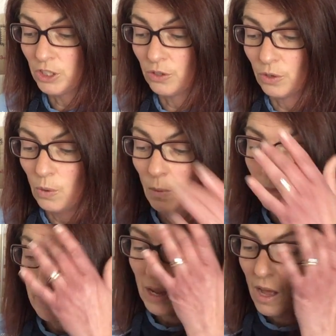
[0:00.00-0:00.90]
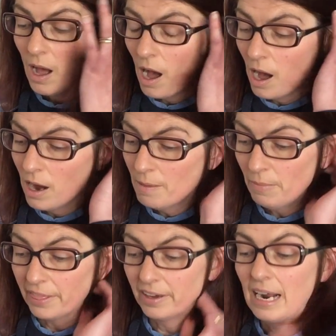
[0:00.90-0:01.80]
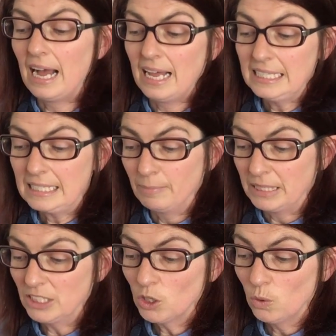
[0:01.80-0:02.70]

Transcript: to grow, our mother asked Mrs.